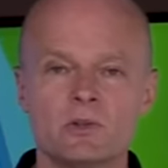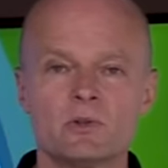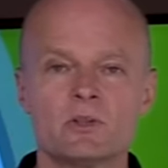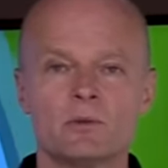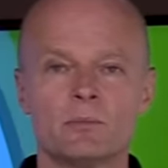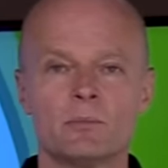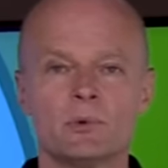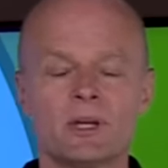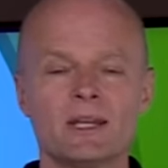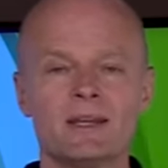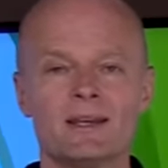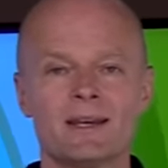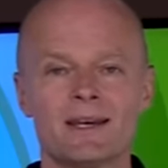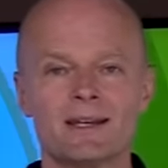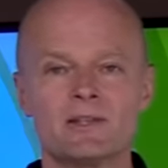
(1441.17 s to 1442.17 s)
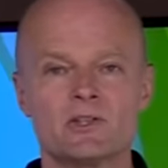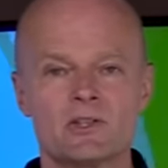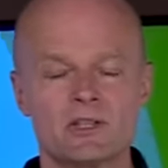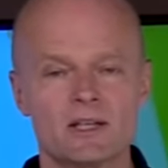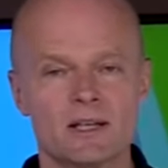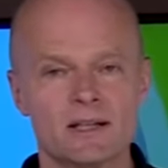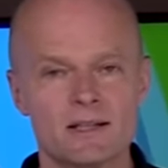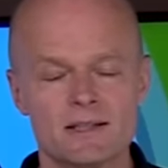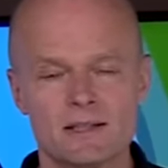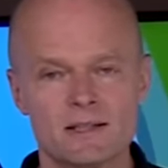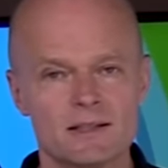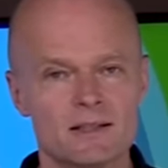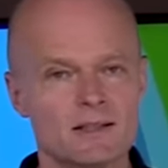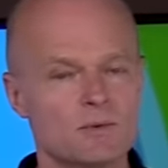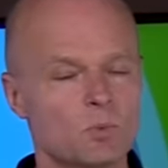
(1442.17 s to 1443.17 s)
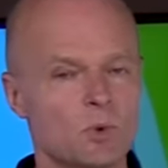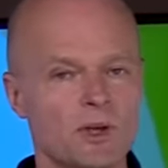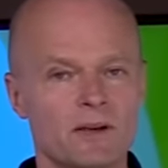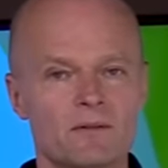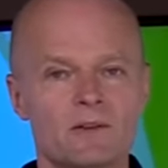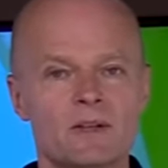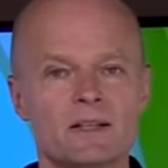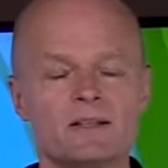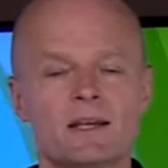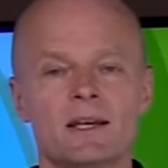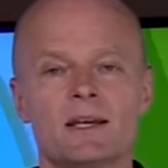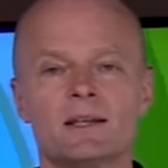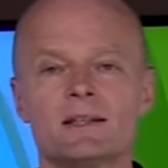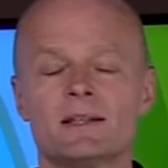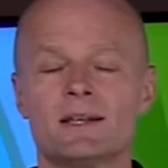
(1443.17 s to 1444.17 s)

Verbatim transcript: do some breathing exercises, whatever it takes.